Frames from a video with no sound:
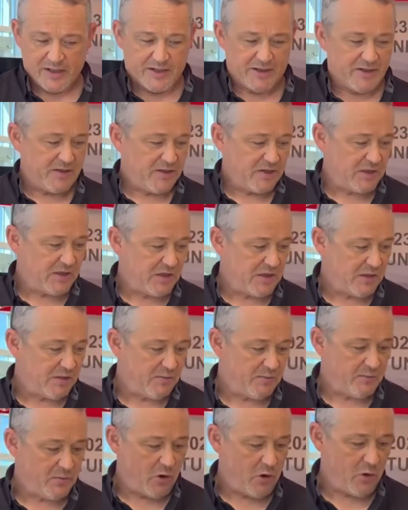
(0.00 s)
is
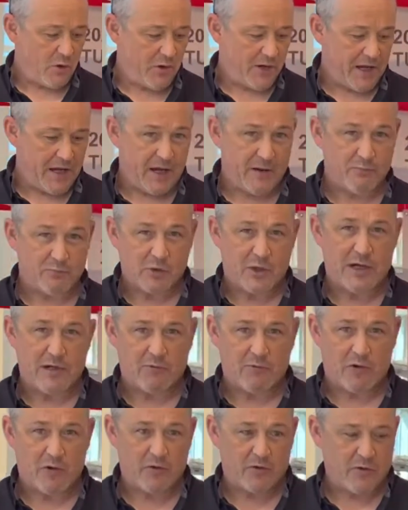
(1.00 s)
some OEM
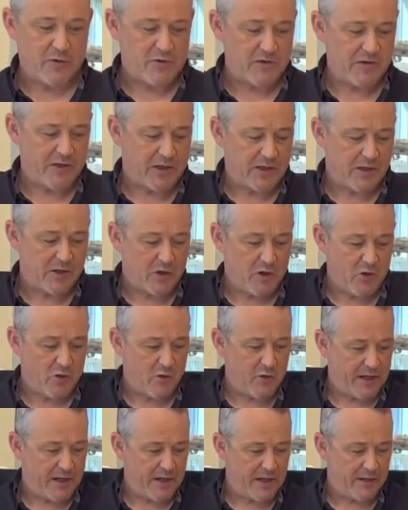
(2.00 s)
brake rotors, an
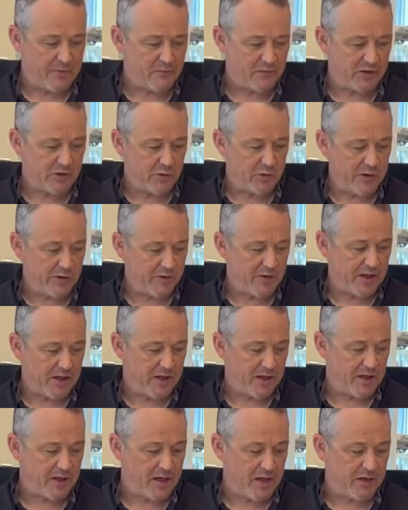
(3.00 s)
OEM squeal
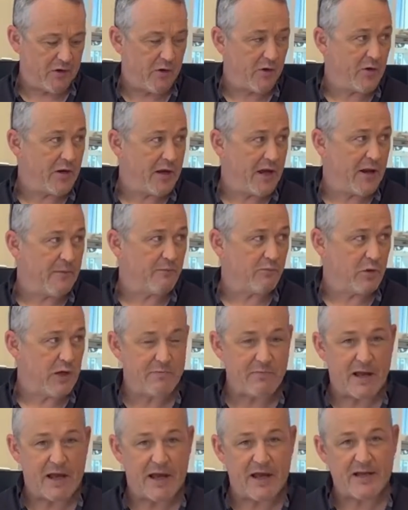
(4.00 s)
kit, and OEM
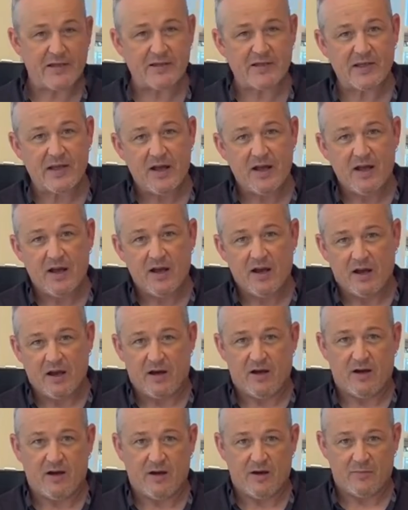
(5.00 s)
brake pads.
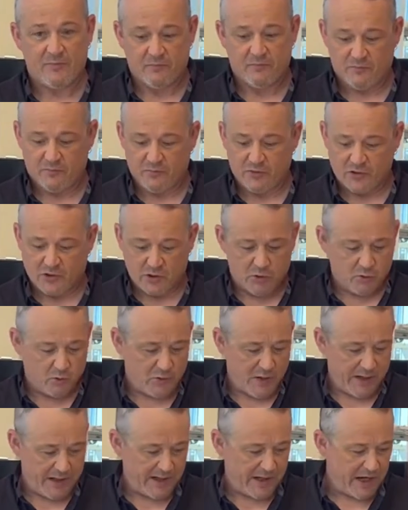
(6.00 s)

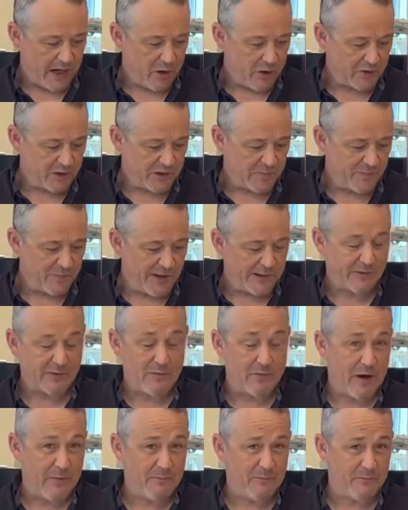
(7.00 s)
So right now I'll just pick
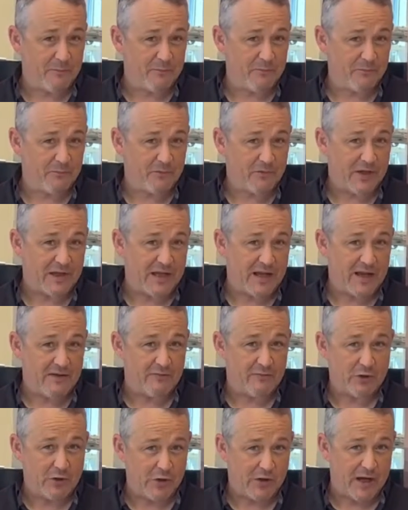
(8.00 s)
them up, let you
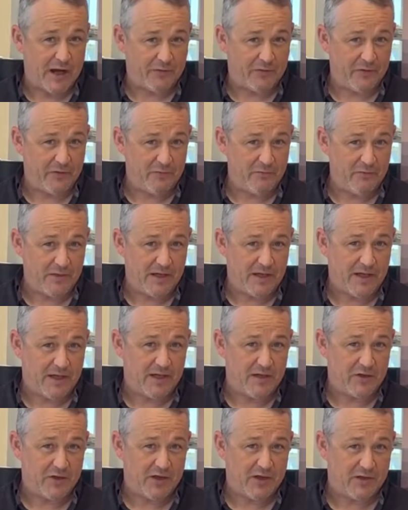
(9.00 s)
have a look at them,
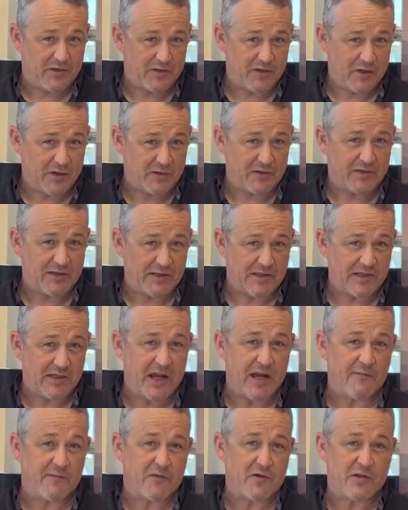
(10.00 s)
and you can start to
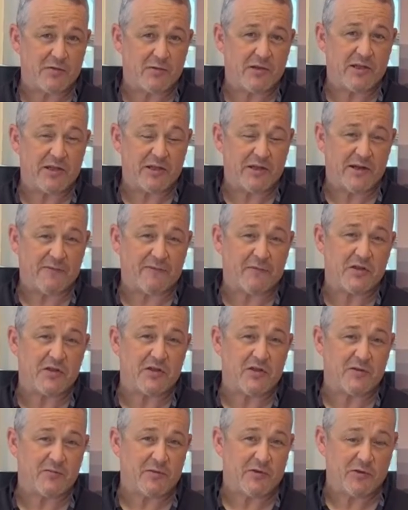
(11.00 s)
decipher some of the
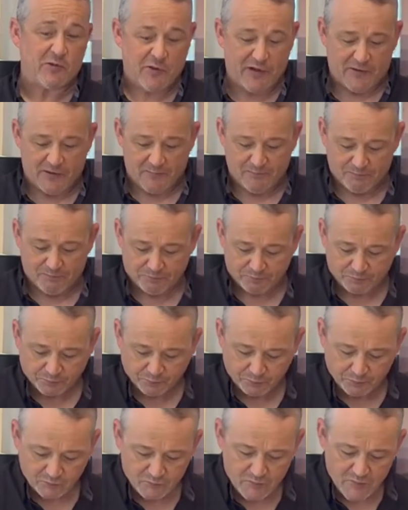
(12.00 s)
differences between them.
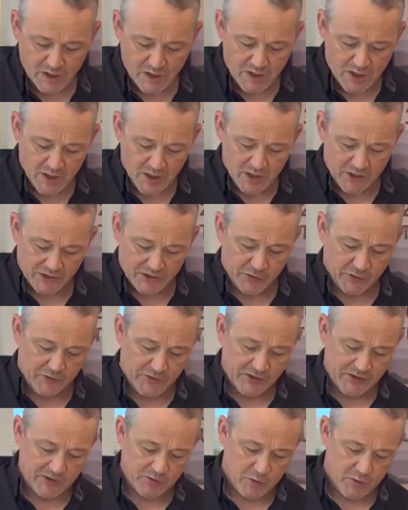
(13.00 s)
So
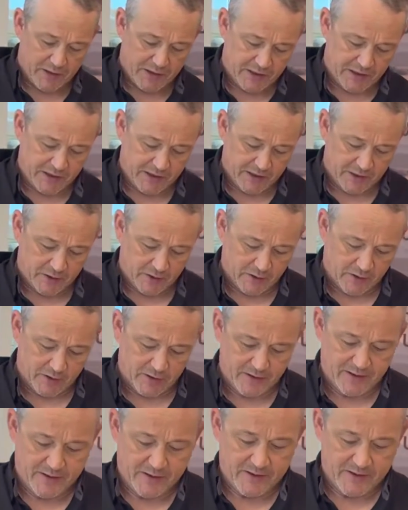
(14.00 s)
this one
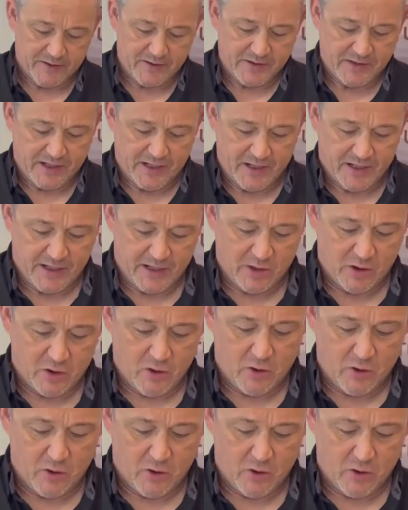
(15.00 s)
here is a